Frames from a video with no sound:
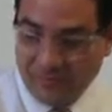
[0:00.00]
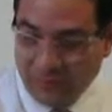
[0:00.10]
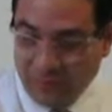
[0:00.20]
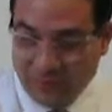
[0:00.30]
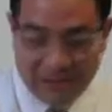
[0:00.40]

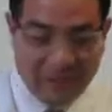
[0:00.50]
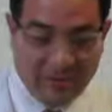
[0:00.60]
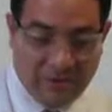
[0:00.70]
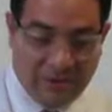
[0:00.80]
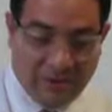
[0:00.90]
pretty
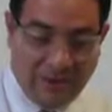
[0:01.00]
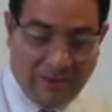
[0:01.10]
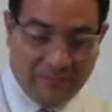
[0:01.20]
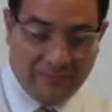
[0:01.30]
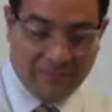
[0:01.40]
stable right
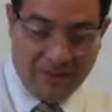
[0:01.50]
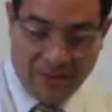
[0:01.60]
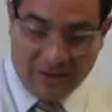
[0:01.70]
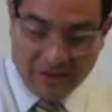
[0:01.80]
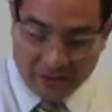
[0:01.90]
there.
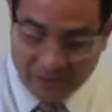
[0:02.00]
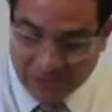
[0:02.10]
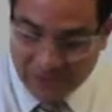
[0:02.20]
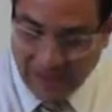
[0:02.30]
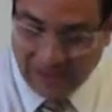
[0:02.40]
You
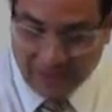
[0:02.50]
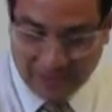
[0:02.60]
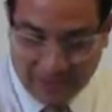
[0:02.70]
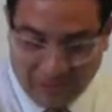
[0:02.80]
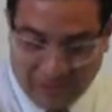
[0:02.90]
still have a
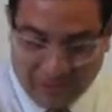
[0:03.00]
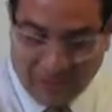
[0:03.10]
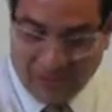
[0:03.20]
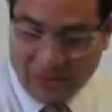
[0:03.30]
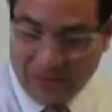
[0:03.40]
little bit of
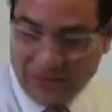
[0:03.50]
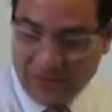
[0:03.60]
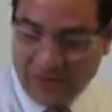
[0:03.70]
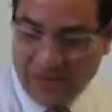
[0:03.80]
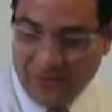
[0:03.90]
current
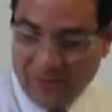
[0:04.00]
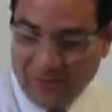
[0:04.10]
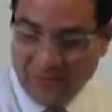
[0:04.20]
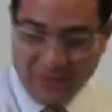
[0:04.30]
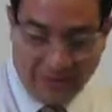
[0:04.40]
here,
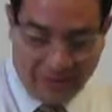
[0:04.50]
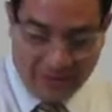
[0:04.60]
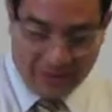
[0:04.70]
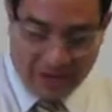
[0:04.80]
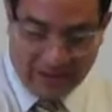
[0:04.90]

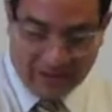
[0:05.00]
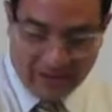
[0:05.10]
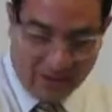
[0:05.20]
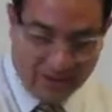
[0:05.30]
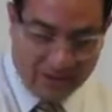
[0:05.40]
not as
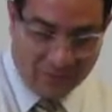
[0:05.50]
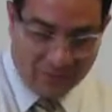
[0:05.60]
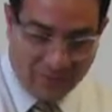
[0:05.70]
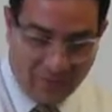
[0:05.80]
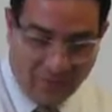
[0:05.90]
strong as it was
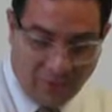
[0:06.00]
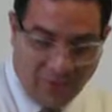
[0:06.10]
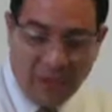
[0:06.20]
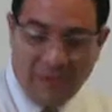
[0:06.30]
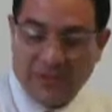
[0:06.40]
before,
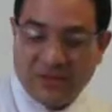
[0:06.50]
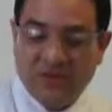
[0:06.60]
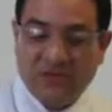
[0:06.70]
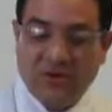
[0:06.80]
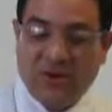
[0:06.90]
but
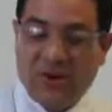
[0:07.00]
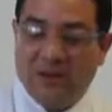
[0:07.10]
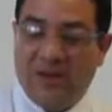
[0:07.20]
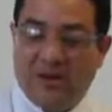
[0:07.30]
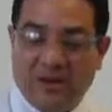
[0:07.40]
this is
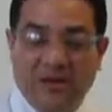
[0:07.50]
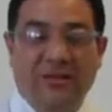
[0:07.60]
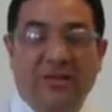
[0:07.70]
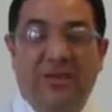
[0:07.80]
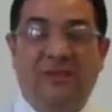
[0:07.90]
showing that
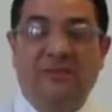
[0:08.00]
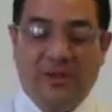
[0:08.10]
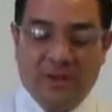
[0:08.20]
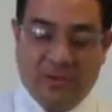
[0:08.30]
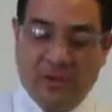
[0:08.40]
in the
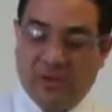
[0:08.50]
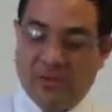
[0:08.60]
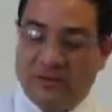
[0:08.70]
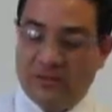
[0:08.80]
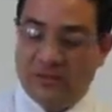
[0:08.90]

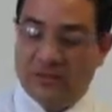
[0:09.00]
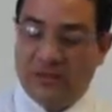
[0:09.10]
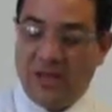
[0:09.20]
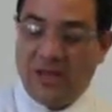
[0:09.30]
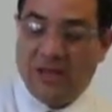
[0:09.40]
world oceans,
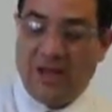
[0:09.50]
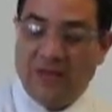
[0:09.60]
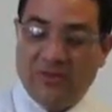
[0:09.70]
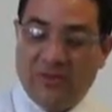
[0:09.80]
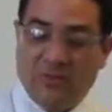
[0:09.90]
you
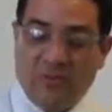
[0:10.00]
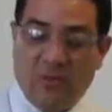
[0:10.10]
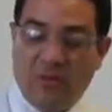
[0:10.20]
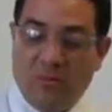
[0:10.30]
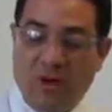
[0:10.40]
have the
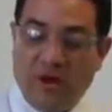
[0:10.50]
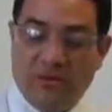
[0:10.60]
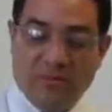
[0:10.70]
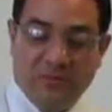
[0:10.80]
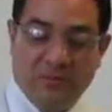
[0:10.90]
warm
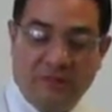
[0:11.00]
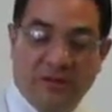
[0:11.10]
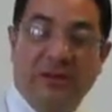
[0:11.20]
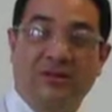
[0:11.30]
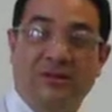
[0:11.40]
water
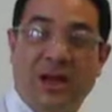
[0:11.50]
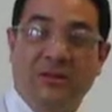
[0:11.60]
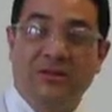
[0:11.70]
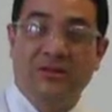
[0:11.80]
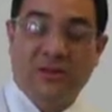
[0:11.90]
traveling on
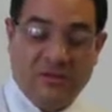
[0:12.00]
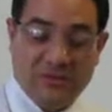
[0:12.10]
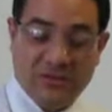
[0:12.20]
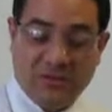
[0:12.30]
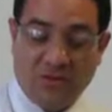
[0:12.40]
top of the
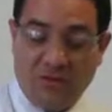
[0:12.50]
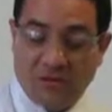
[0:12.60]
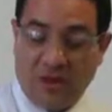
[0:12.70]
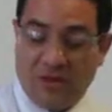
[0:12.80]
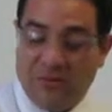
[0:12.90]
surface, the
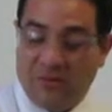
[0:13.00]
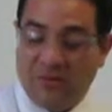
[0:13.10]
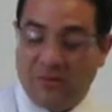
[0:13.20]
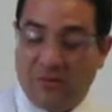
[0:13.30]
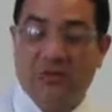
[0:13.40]
cold water
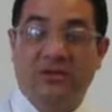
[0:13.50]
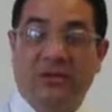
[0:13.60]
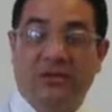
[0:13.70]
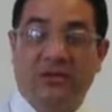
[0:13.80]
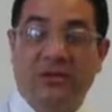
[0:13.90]
with
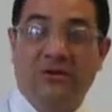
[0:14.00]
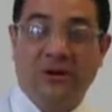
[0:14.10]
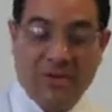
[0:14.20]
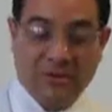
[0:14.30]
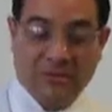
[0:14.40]
salt underneath.